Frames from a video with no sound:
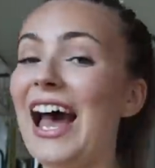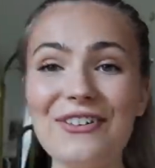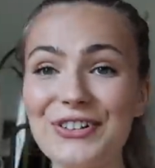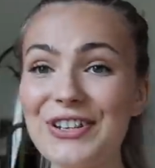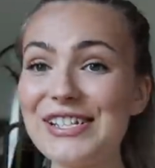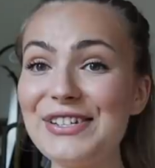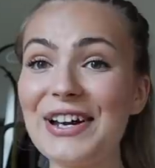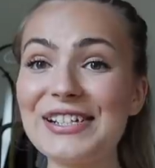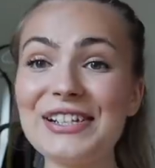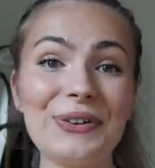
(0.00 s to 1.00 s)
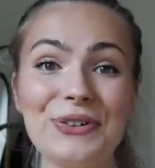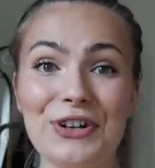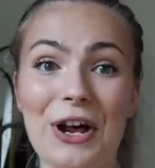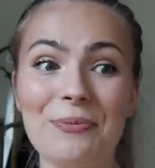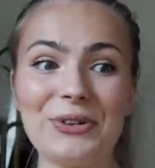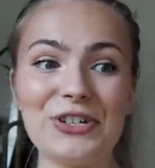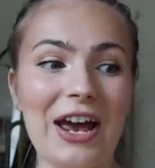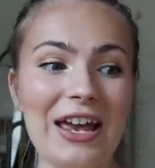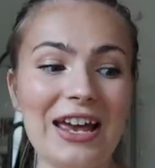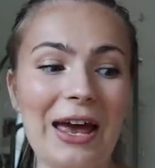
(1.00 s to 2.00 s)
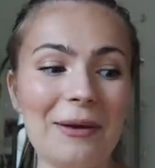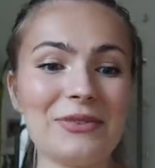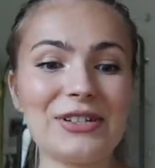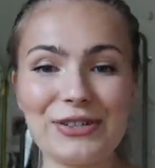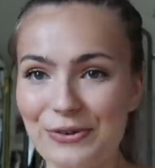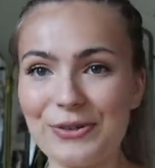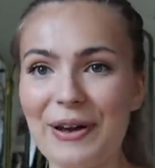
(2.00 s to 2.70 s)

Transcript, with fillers: After this, you guys can go and shop, which I am stoked